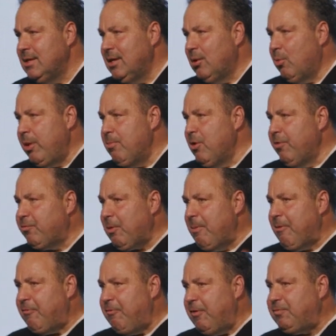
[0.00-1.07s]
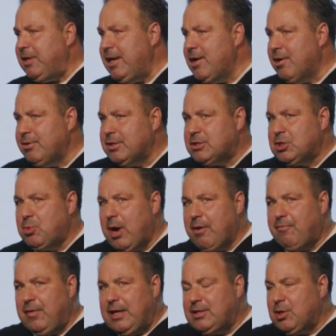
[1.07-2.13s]
We moved from a 1,500 square
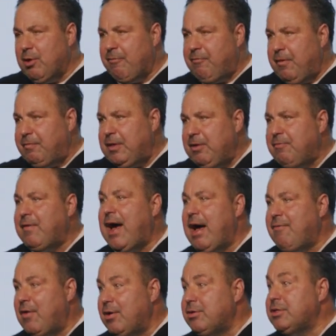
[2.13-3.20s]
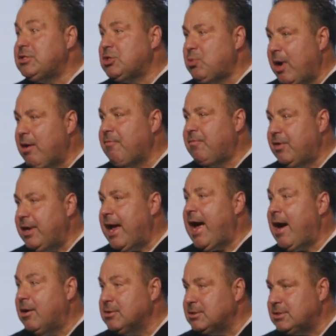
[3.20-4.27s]
feet to a 5,500 square foot
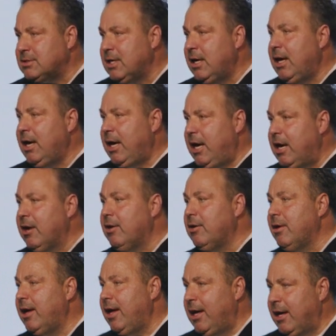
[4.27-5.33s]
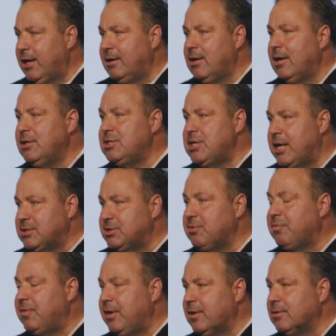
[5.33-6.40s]
house here in
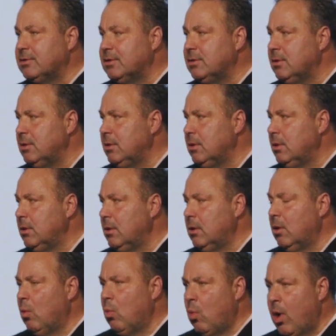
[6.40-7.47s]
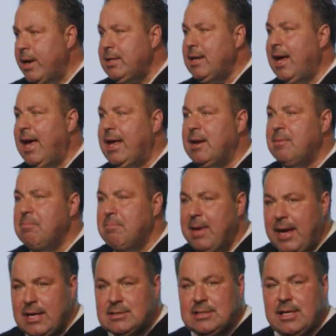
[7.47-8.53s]
Chesterfield. What an
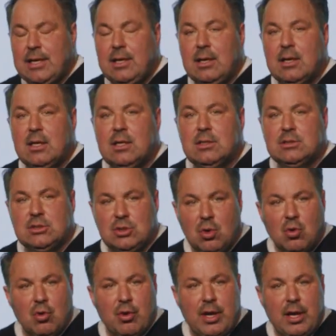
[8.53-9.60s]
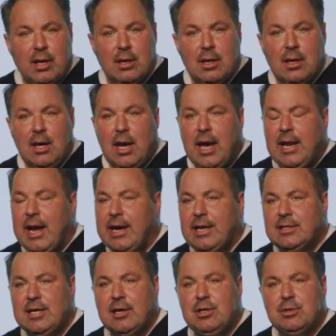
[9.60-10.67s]
amazing story and I could
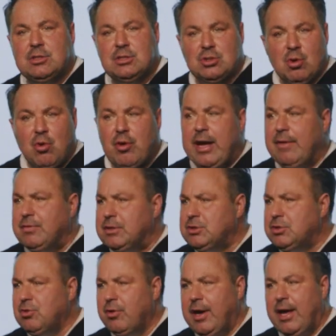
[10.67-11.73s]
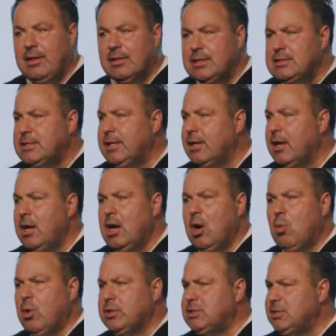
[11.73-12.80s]
tell you story after story. And listen,
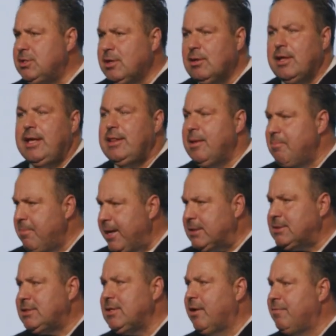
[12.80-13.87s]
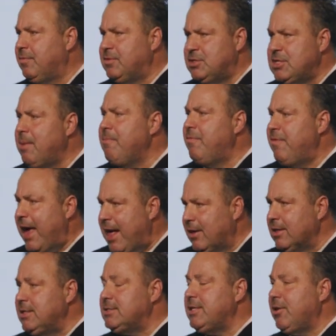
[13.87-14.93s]
we're still in the midst of some
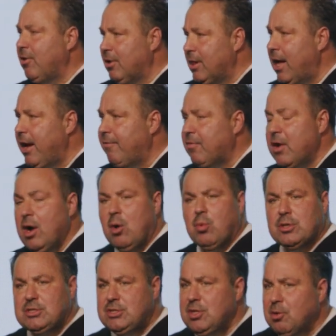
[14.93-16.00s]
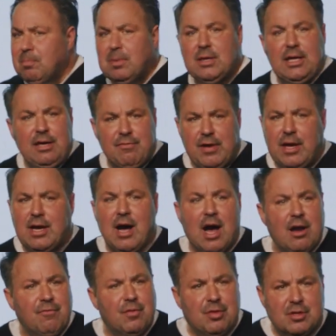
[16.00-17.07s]
valleys in our life. We're still believing God
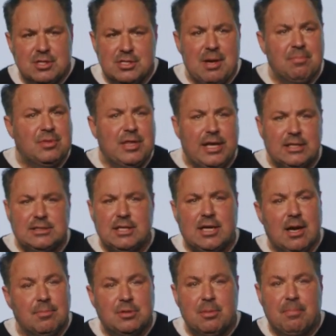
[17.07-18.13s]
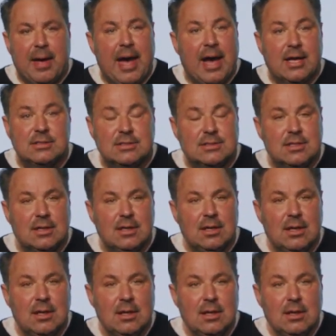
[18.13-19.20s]
for some things to come to pass.
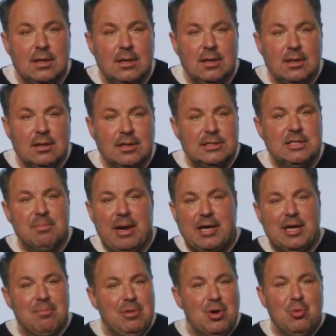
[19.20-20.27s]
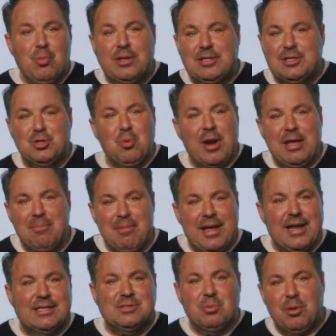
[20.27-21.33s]
Listen, my commute went to 20
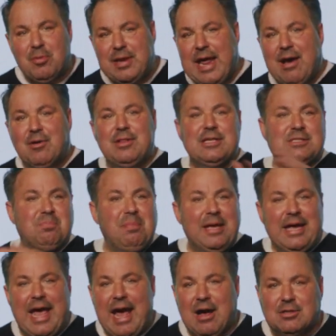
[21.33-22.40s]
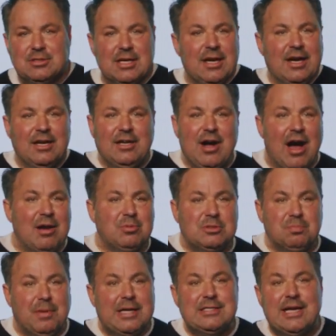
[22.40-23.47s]
minutes. We were now in this big house. God was
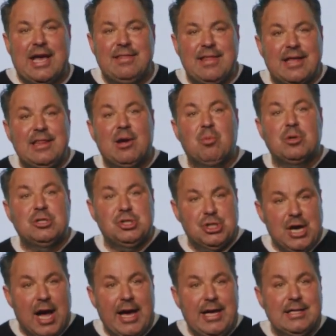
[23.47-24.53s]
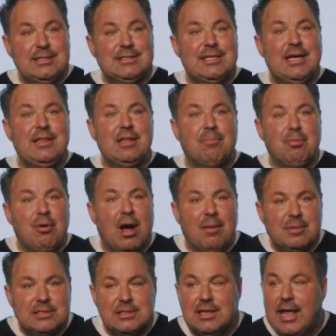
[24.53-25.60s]
blessing. And then there were giants in the
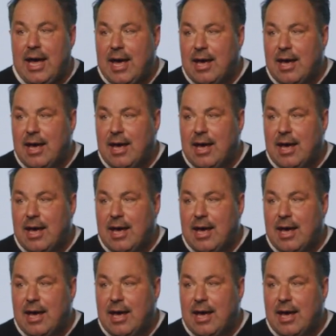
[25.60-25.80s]
promised land.